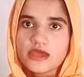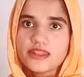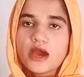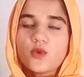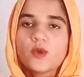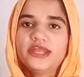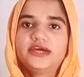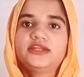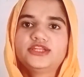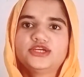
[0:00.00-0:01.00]
Now when
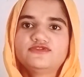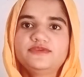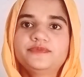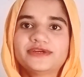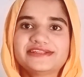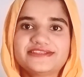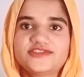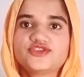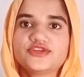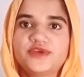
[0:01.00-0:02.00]
a nerve impulse
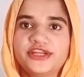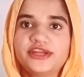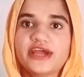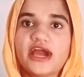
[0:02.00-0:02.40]
is generated